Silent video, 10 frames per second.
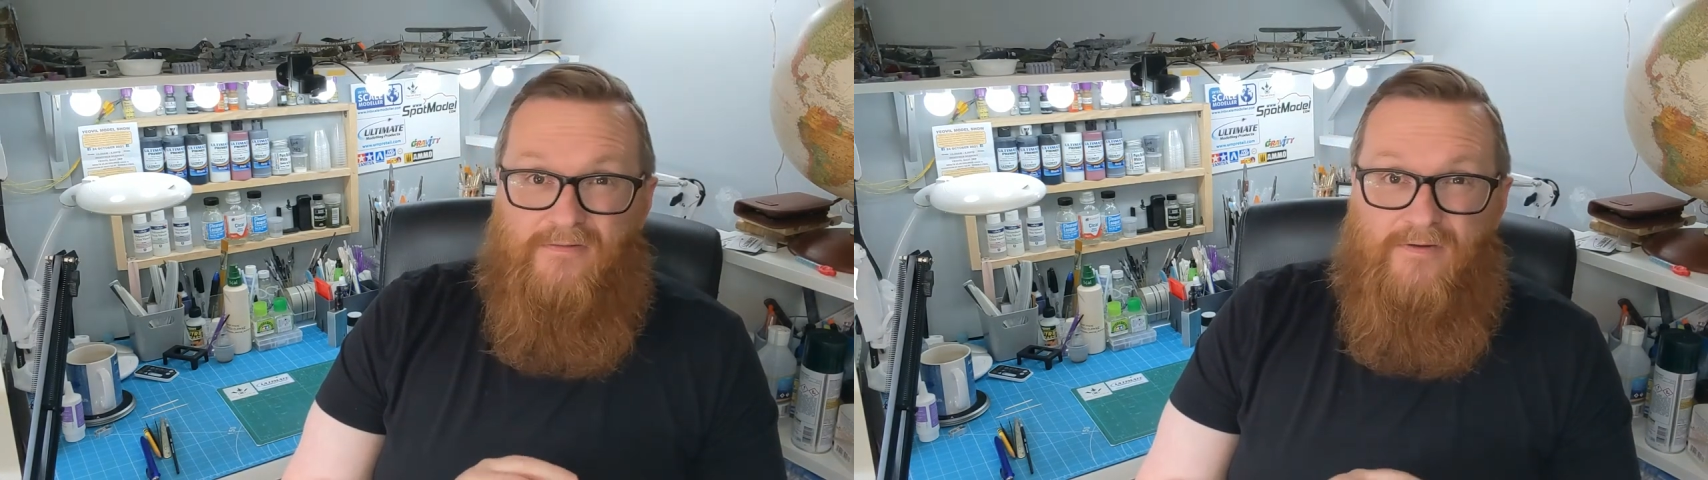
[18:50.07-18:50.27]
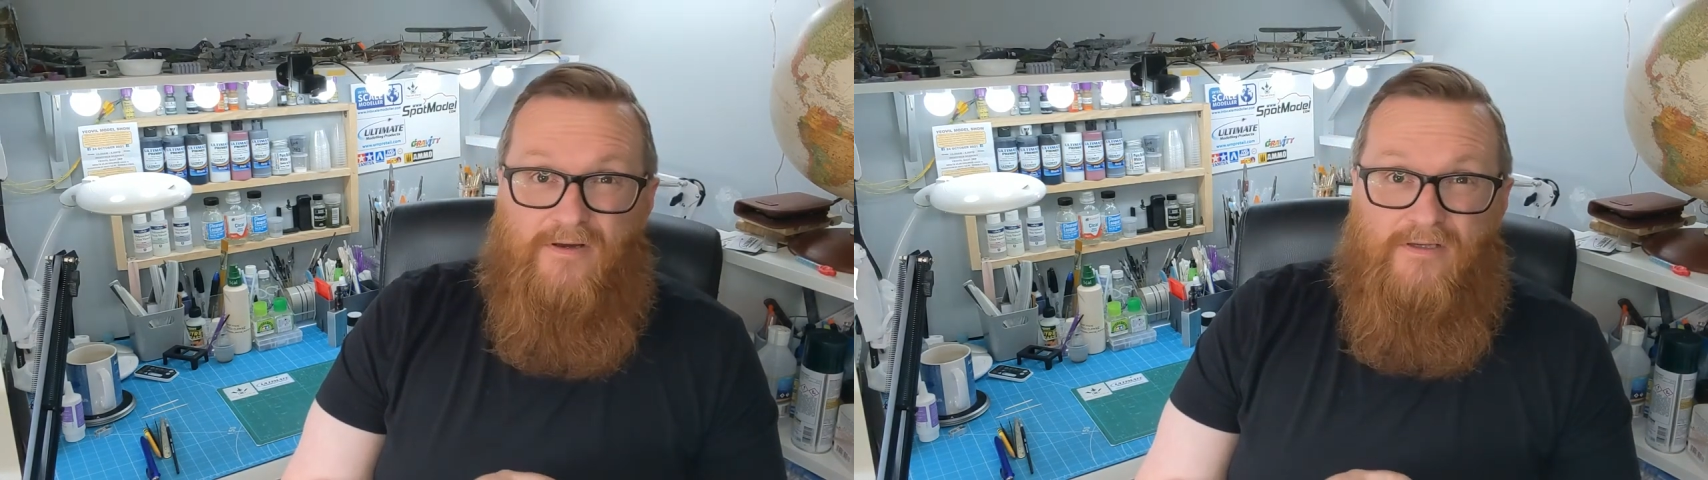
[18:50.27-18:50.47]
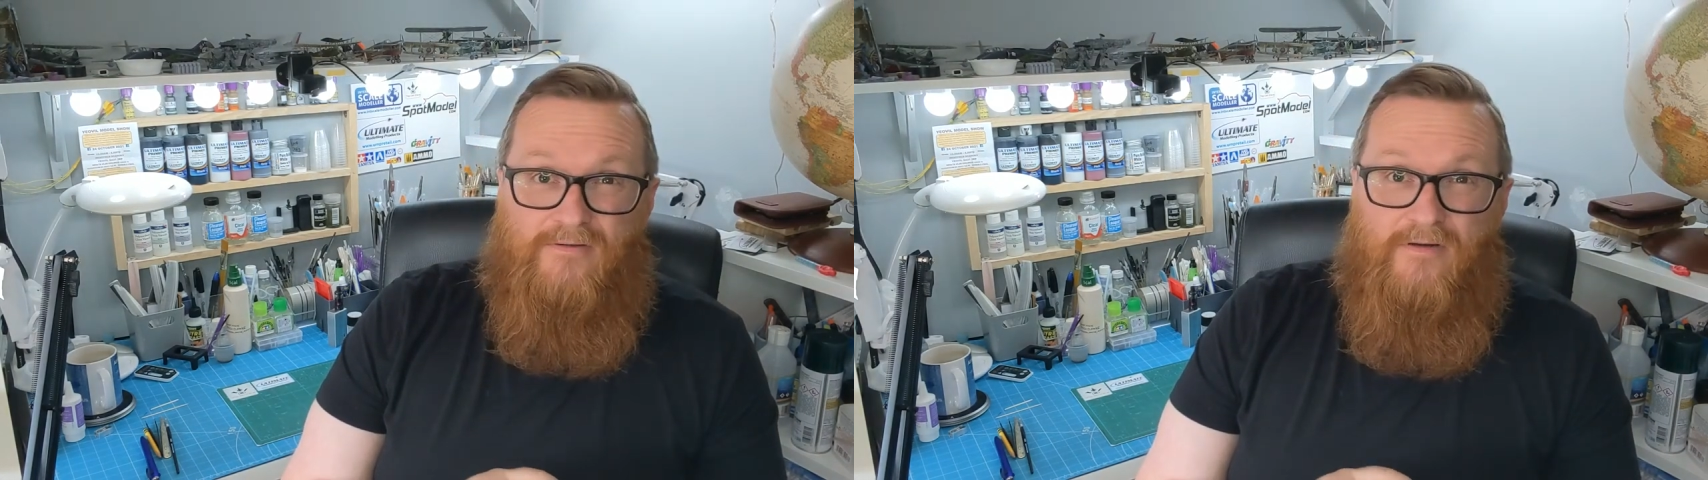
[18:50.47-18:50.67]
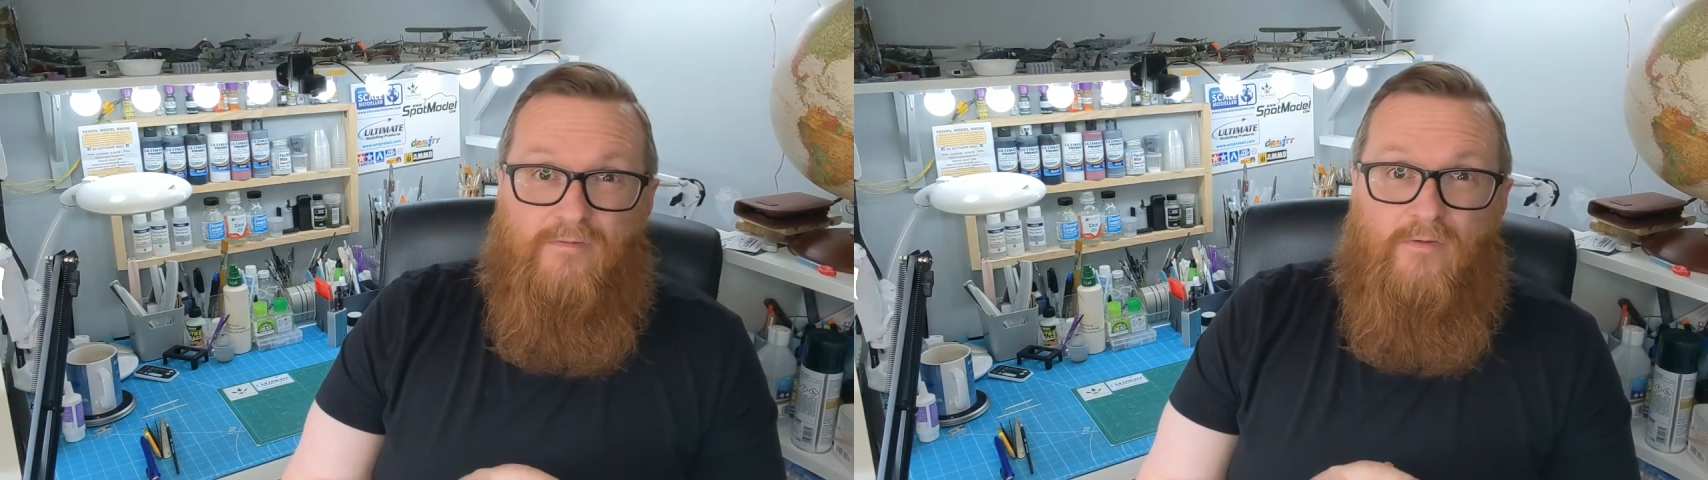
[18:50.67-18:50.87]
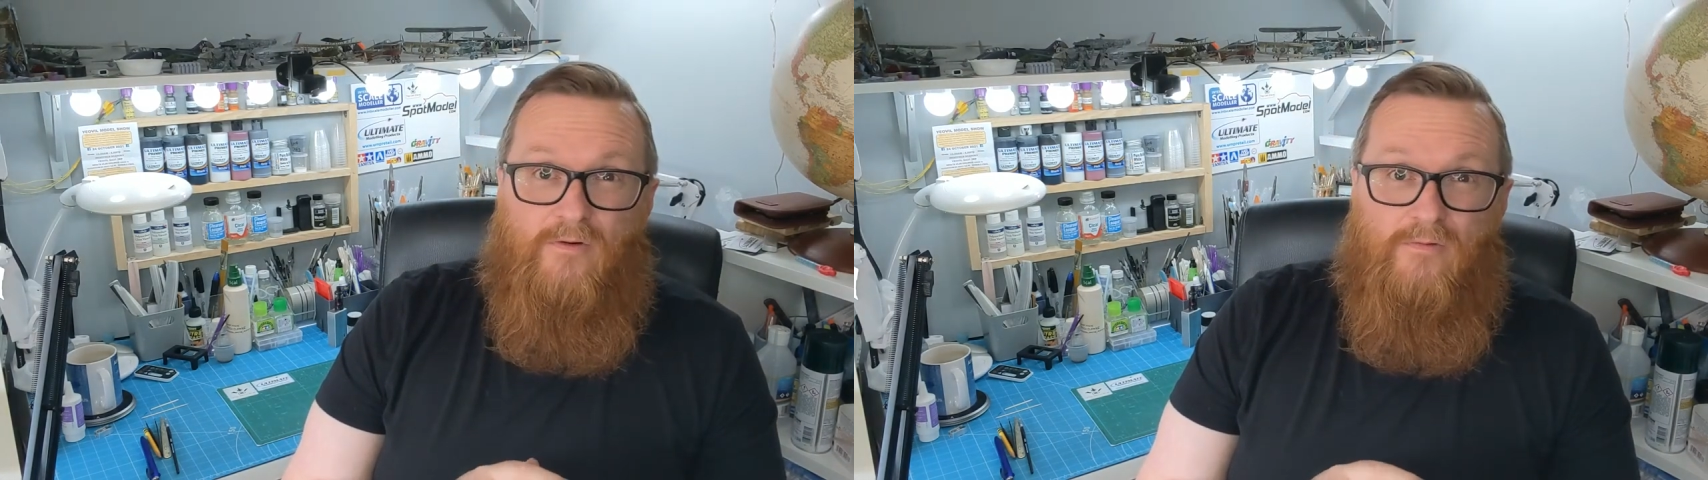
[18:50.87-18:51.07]
fairly
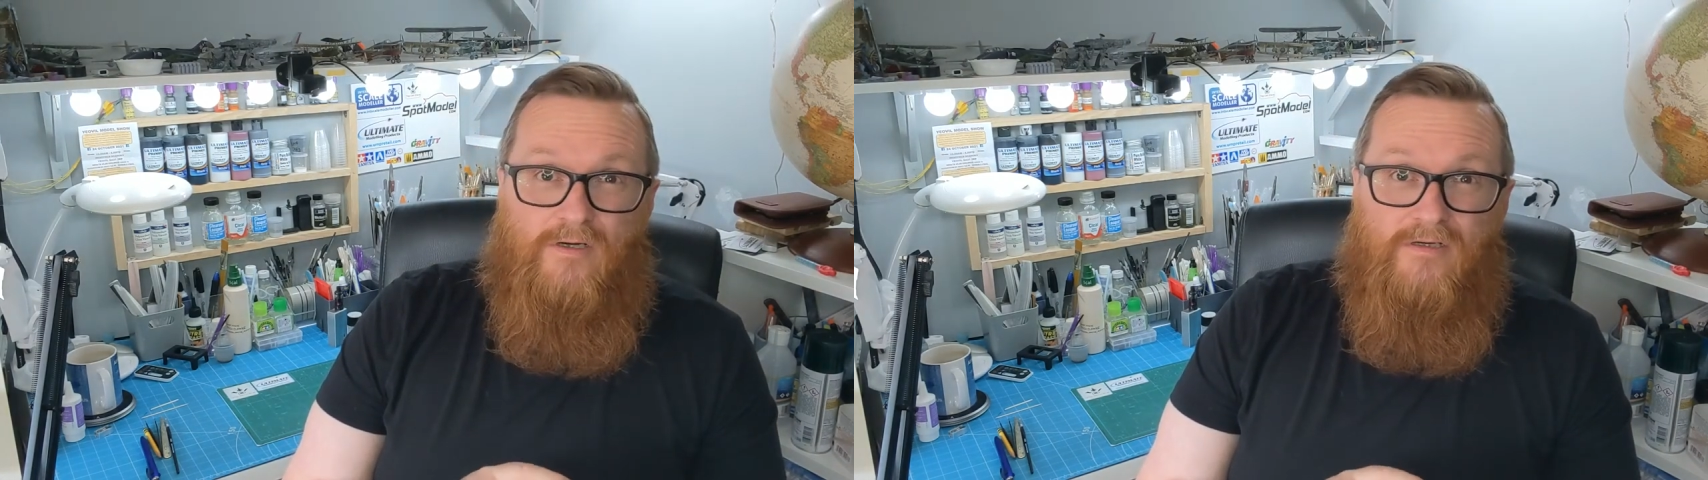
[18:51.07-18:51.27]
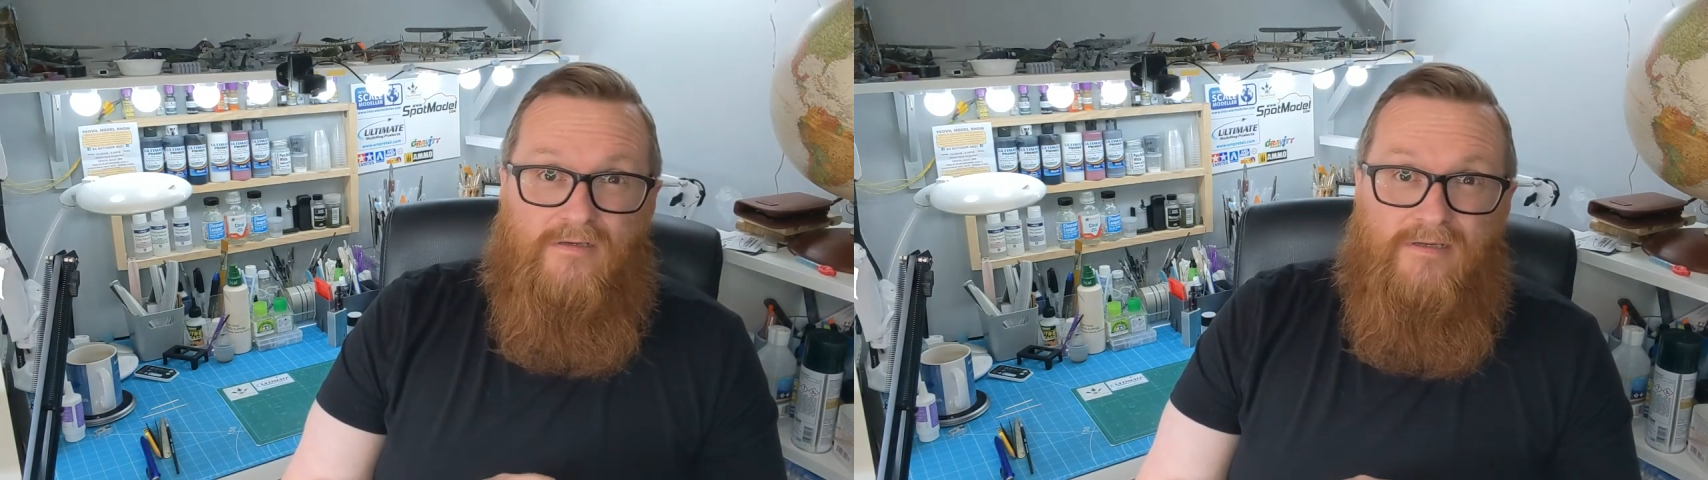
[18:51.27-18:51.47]
straightforward.